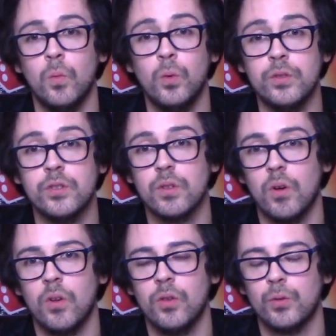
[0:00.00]
wounds
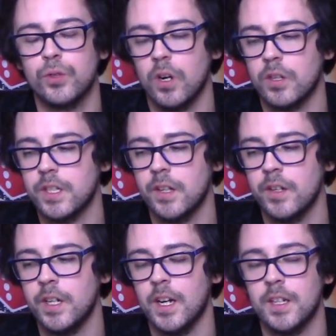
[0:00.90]
on those
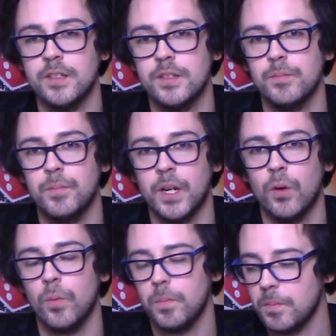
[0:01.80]
artillery and
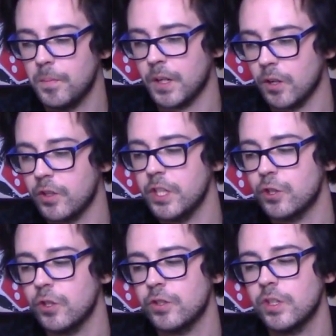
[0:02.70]
bigger
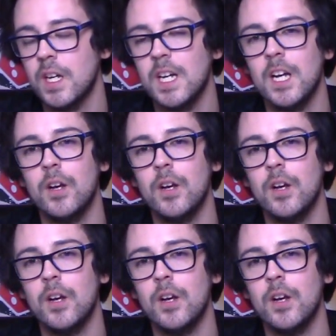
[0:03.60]
creatures,